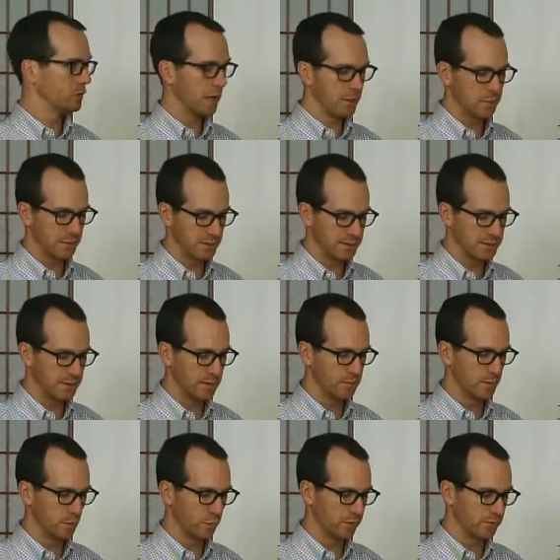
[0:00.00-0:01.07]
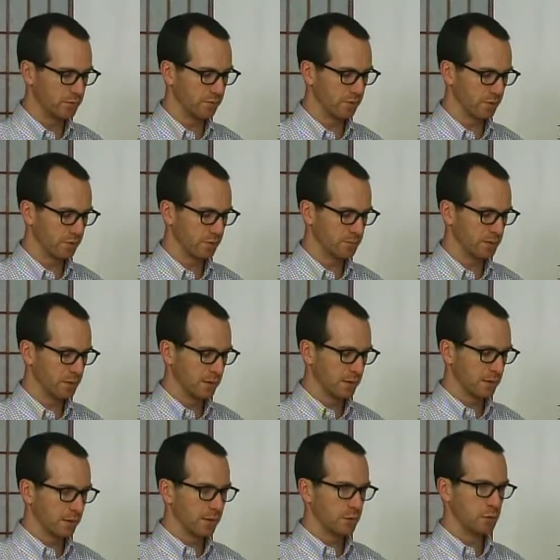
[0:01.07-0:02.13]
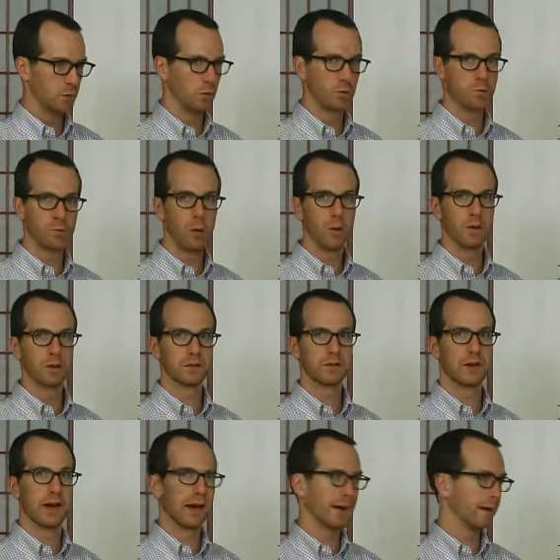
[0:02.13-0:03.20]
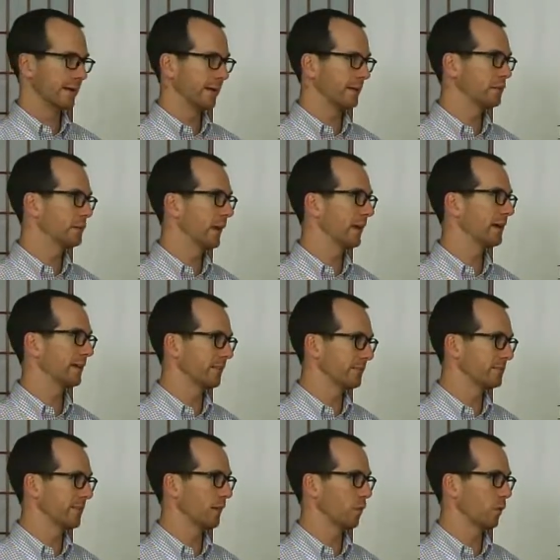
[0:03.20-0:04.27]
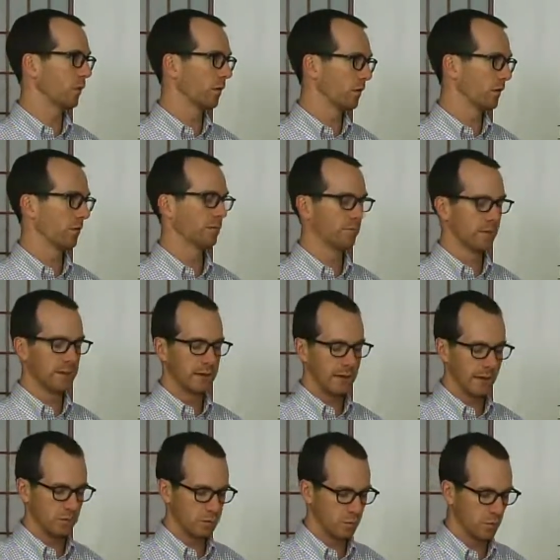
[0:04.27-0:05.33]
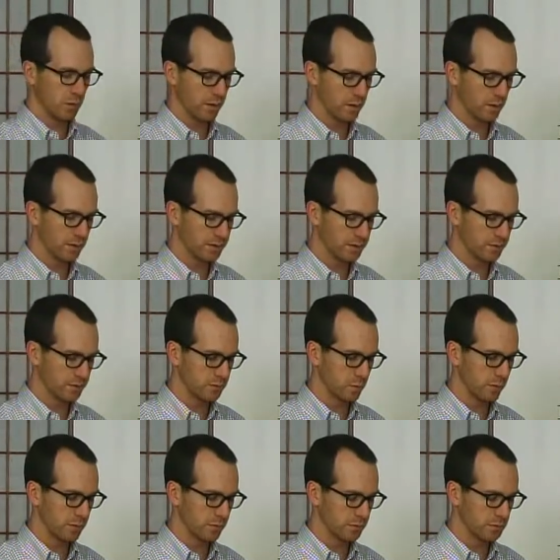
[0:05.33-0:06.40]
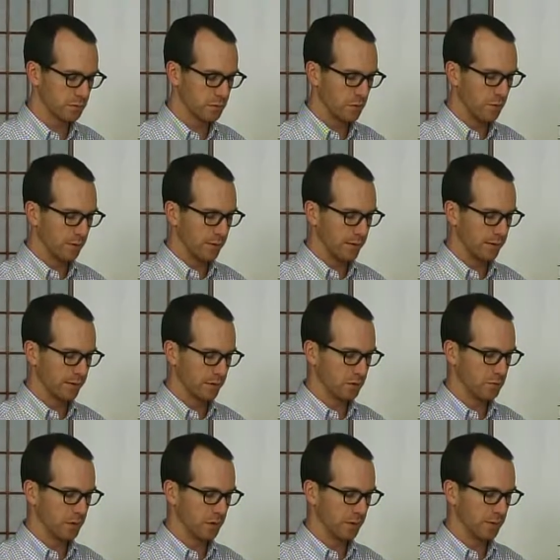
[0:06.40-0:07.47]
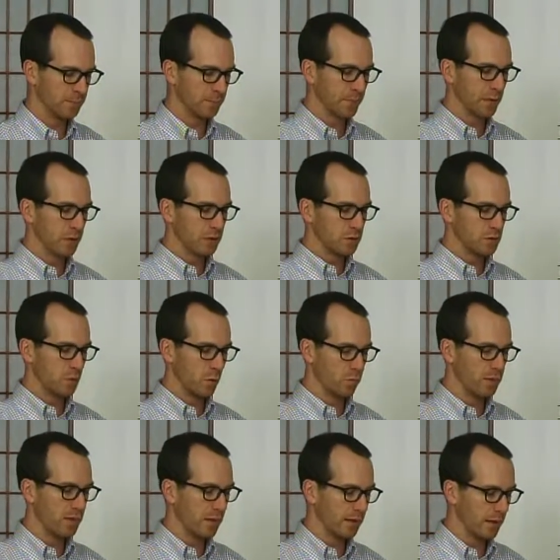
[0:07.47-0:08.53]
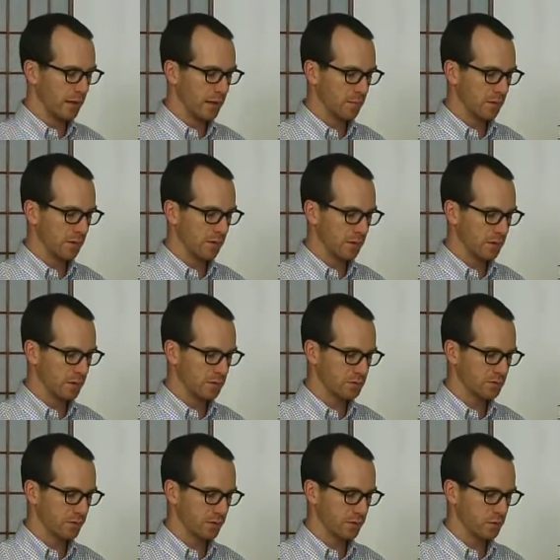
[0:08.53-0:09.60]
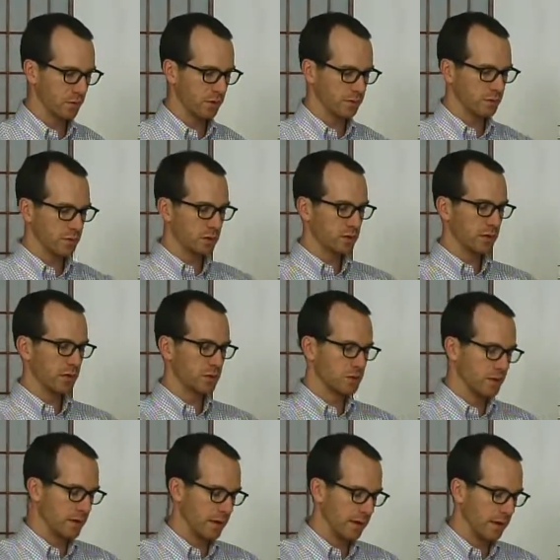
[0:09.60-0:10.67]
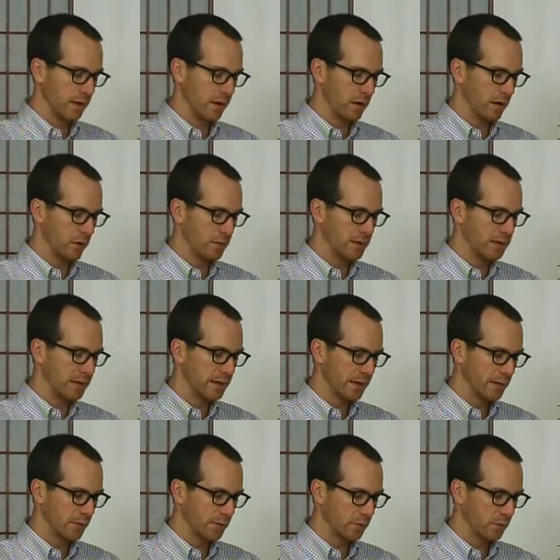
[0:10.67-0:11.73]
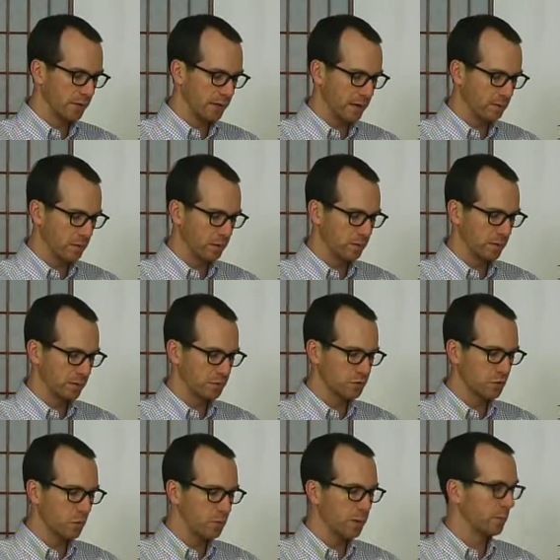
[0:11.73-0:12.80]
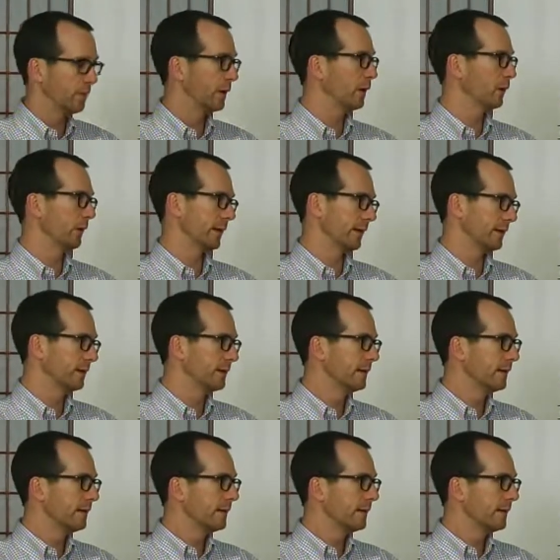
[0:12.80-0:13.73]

champion team that we've developed to focus on expanding this network of outdoor recreation and trails in the community. So BLM and the Carson Valley Trails Association uh, are beginning a 30-day public scoping period